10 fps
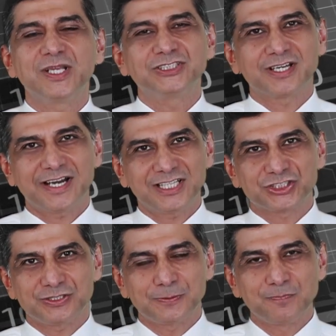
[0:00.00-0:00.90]
major
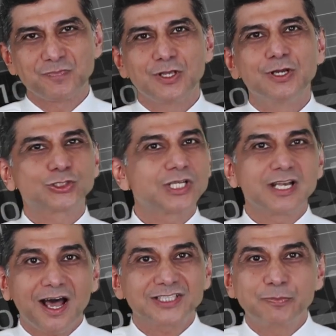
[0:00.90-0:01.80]
correction. So the
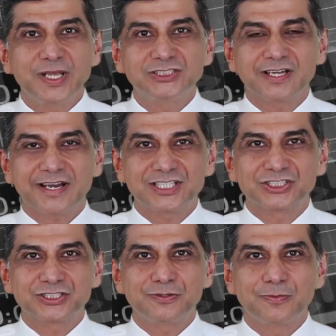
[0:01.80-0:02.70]
last major
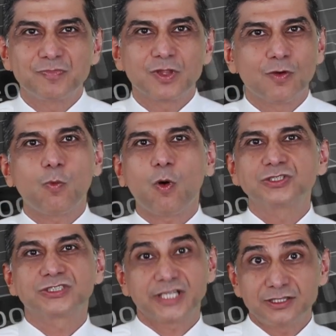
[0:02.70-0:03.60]
correction
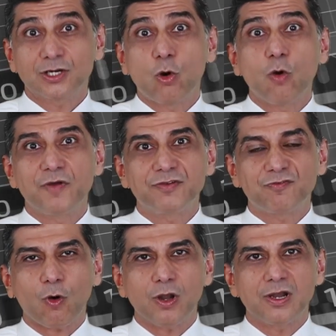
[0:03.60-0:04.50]
was in the COVID
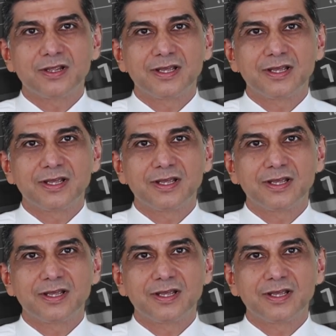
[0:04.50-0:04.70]
fall.